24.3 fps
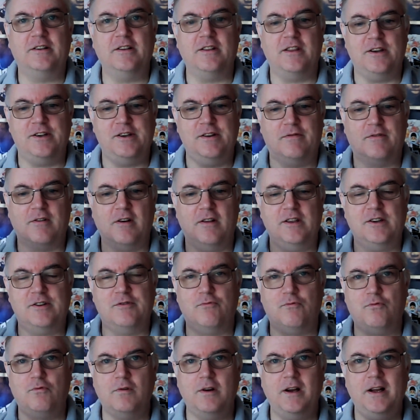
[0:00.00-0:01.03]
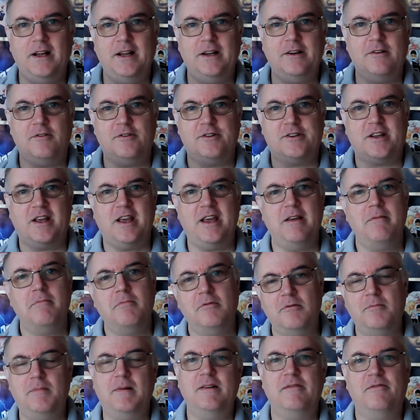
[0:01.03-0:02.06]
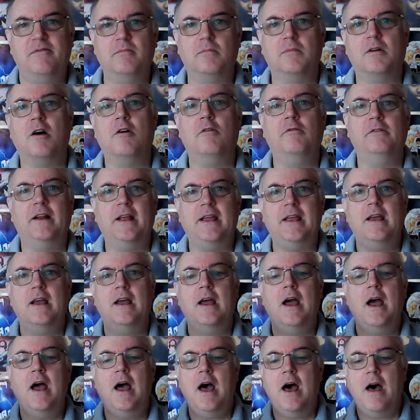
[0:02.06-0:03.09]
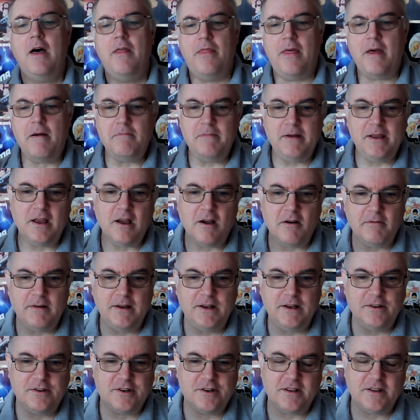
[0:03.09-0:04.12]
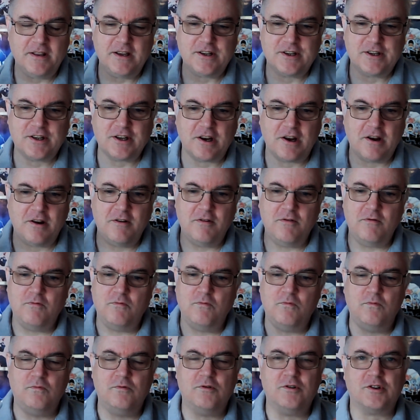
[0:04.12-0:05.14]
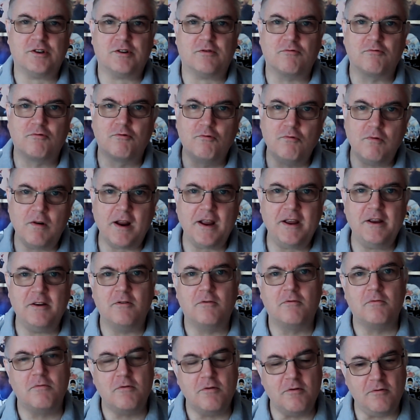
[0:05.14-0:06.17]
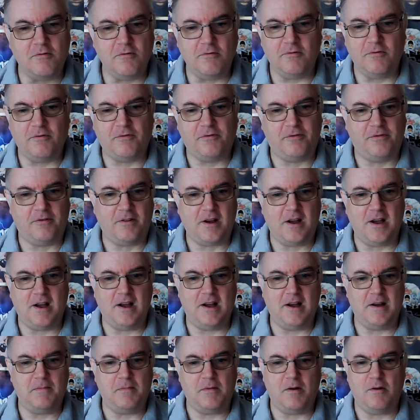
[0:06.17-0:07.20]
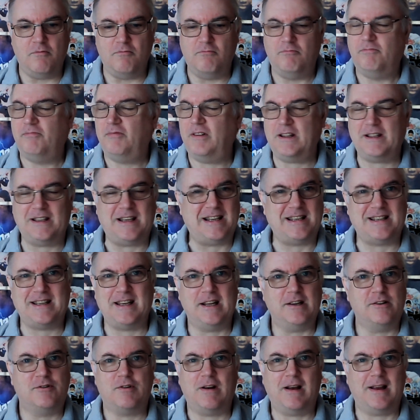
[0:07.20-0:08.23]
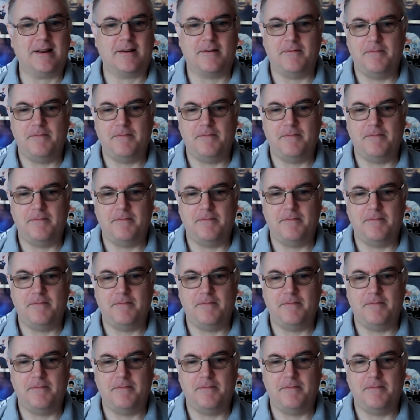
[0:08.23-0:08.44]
of this. You've got this really nice keyboard bit from Goldie. Then we go into this just great groove. Fantastic track.